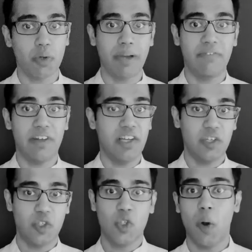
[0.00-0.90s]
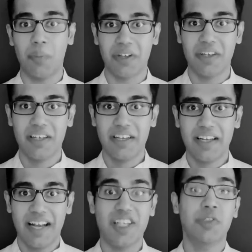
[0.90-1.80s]
my failures stopped.
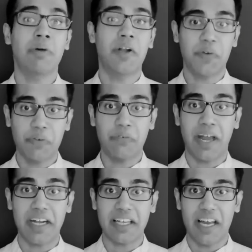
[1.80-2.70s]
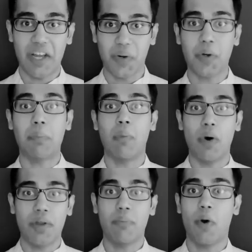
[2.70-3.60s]
As a matter of fact, I got
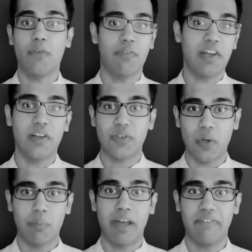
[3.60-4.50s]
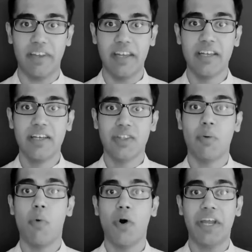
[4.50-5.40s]
more and more failures on my way the
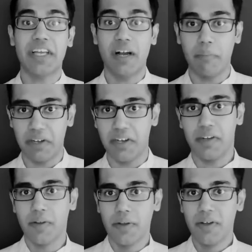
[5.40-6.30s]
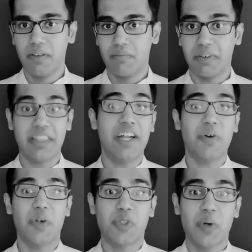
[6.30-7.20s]
more I committed. But that
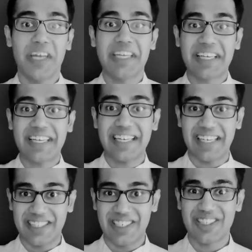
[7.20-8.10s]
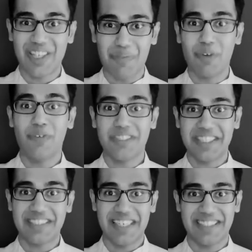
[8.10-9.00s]
also increased the number of
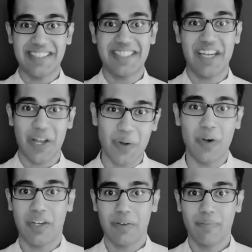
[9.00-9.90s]
successes that I got.